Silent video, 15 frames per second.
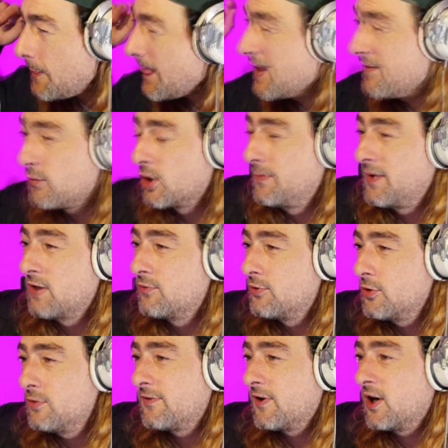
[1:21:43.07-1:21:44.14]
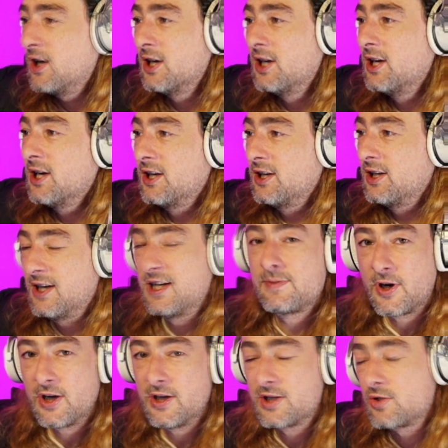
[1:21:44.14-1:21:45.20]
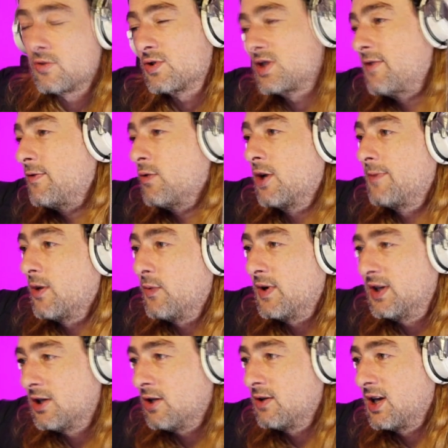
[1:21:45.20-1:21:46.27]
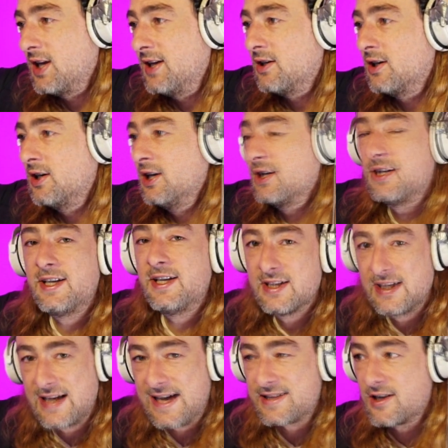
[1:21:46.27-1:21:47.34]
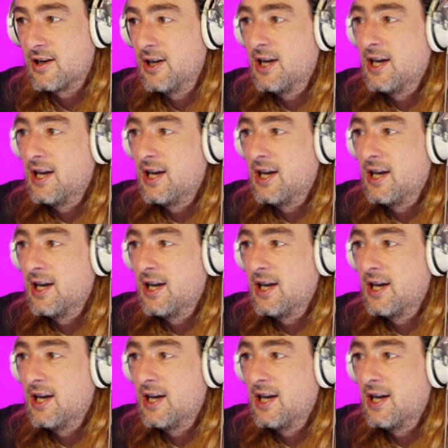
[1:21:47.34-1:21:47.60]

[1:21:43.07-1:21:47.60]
If you want to be a roofer, you need to buy your tools. If you want to be a window cleaner, you need a ladder.